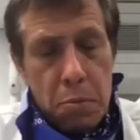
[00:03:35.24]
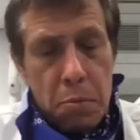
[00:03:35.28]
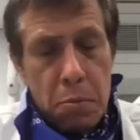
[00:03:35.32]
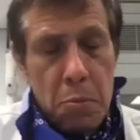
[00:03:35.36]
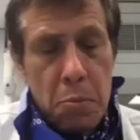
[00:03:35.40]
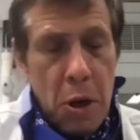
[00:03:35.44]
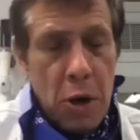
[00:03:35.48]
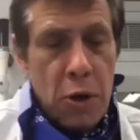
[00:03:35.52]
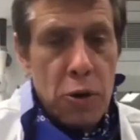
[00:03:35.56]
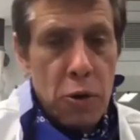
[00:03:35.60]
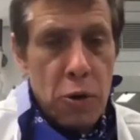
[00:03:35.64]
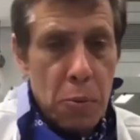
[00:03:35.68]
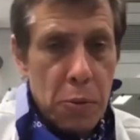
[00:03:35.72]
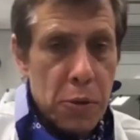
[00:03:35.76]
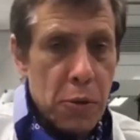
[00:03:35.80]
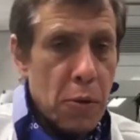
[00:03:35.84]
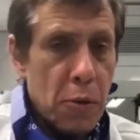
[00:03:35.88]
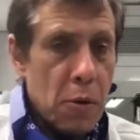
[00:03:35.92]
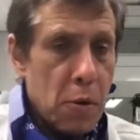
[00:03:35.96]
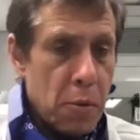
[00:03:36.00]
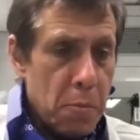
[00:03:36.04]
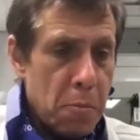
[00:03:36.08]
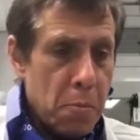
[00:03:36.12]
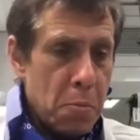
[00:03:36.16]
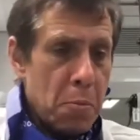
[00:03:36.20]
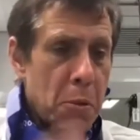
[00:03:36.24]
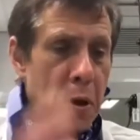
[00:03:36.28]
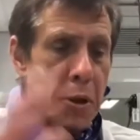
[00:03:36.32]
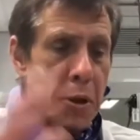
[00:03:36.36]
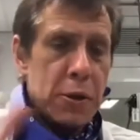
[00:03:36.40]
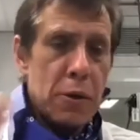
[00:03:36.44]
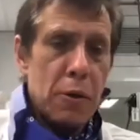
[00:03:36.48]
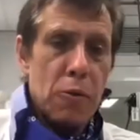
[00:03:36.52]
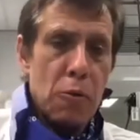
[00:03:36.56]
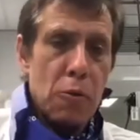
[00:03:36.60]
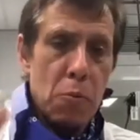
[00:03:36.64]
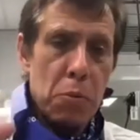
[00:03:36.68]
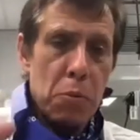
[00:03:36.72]
mushrooms or
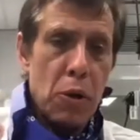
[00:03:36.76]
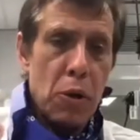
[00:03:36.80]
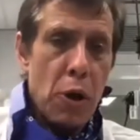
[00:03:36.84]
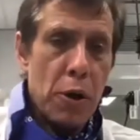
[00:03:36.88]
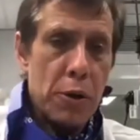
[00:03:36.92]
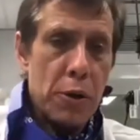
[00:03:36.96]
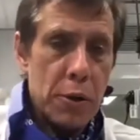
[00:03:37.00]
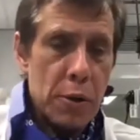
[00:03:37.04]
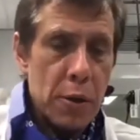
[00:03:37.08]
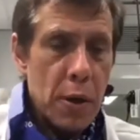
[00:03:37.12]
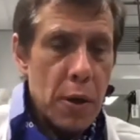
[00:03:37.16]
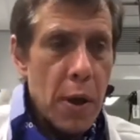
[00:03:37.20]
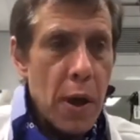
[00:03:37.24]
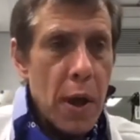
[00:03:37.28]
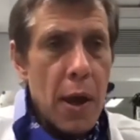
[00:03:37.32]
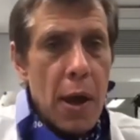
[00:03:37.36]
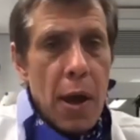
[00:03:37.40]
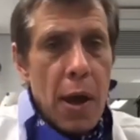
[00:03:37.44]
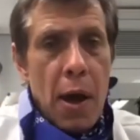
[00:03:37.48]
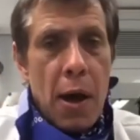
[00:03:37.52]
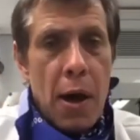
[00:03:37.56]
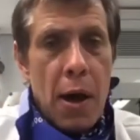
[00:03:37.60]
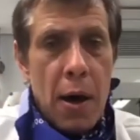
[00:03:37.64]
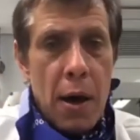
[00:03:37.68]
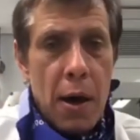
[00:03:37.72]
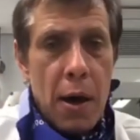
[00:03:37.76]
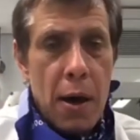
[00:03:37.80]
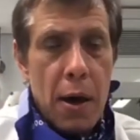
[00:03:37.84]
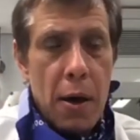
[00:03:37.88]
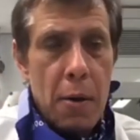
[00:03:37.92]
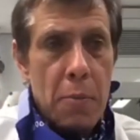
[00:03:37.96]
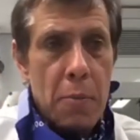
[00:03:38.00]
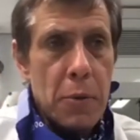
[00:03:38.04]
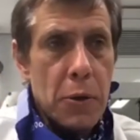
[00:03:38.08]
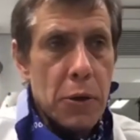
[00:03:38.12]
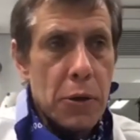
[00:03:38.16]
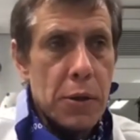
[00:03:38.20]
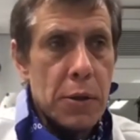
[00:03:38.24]
mycelium blocks
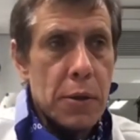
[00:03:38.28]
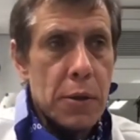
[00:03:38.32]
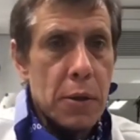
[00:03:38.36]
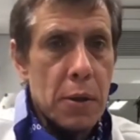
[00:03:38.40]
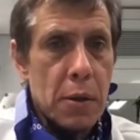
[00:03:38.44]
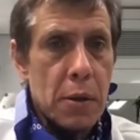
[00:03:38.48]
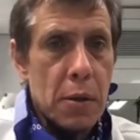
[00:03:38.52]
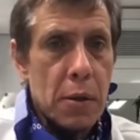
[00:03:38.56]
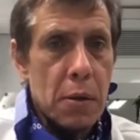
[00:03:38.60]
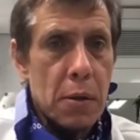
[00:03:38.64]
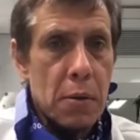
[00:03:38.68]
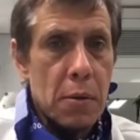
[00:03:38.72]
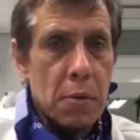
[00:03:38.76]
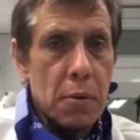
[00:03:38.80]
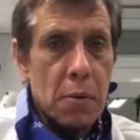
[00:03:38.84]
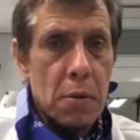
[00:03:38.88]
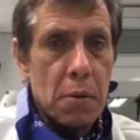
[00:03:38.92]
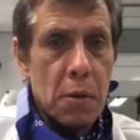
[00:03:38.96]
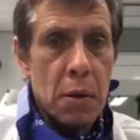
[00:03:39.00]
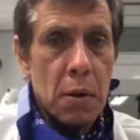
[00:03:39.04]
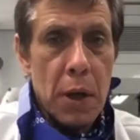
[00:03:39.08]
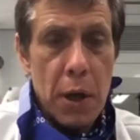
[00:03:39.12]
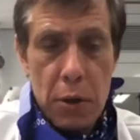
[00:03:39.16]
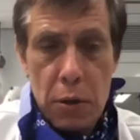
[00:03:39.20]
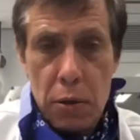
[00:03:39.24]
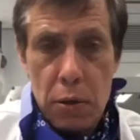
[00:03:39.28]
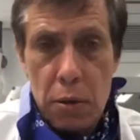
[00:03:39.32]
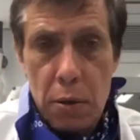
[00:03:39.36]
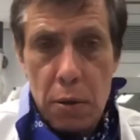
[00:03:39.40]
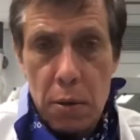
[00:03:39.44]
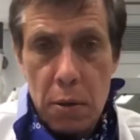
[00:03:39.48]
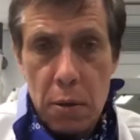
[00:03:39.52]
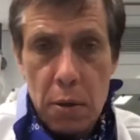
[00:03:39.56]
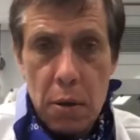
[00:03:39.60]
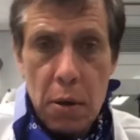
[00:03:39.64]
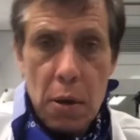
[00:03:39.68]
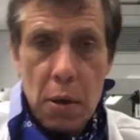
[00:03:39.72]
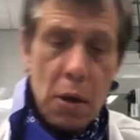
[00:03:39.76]
with light,
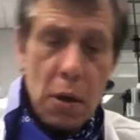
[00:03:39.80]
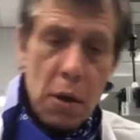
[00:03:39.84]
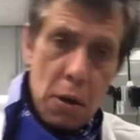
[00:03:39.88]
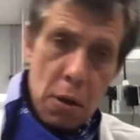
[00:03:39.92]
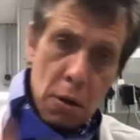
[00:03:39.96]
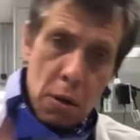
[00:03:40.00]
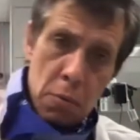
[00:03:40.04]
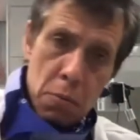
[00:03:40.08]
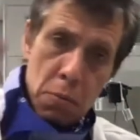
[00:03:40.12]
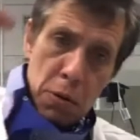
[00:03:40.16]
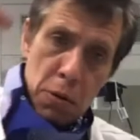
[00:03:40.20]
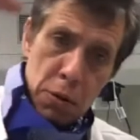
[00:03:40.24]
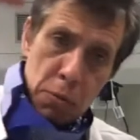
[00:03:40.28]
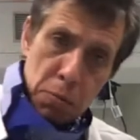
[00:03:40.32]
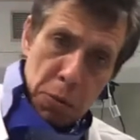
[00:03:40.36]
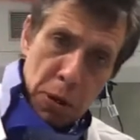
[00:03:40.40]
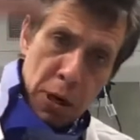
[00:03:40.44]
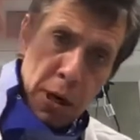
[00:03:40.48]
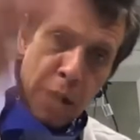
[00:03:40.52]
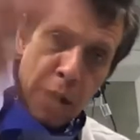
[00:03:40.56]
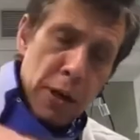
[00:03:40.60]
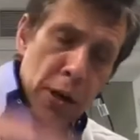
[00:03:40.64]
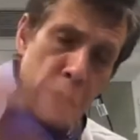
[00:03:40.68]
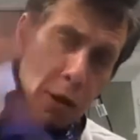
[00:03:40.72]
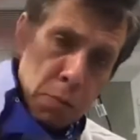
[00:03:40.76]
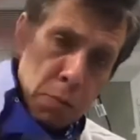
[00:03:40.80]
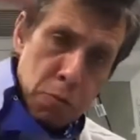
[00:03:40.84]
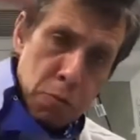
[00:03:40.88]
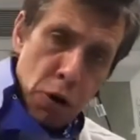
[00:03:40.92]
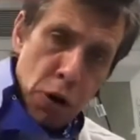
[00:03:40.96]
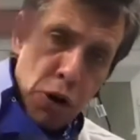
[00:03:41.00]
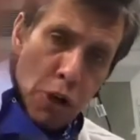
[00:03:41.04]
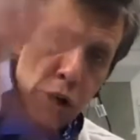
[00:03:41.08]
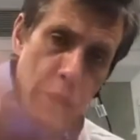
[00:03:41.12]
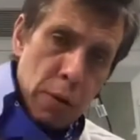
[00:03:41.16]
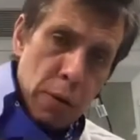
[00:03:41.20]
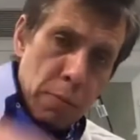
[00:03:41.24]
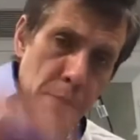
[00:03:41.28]
with mechanical
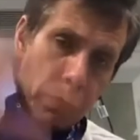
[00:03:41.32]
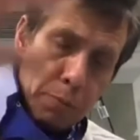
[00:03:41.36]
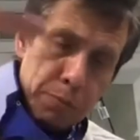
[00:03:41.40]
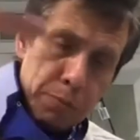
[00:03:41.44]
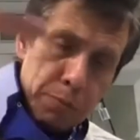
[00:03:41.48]
pressure,